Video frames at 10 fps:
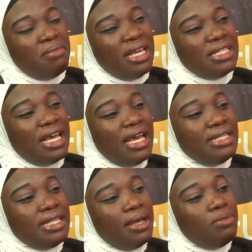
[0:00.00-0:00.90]
There is high
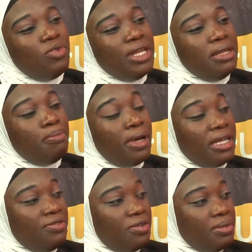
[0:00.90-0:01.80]
time we
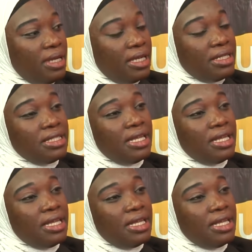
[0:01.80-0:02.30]
depart from that.